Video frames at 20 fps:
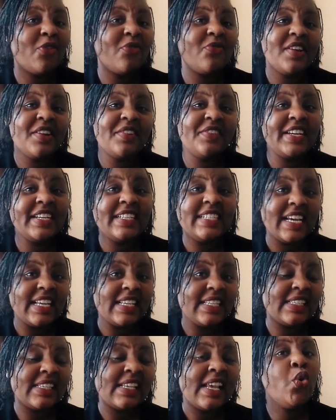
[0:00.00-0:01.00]
of the
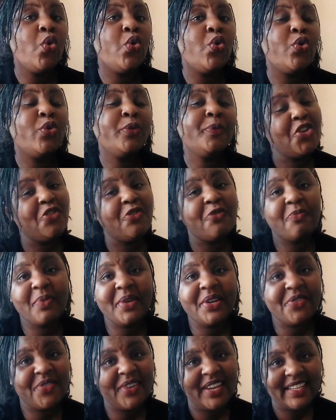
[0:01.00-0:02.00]
readers who you've
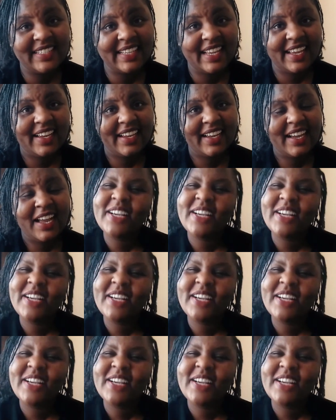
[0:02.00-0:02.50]
been reading.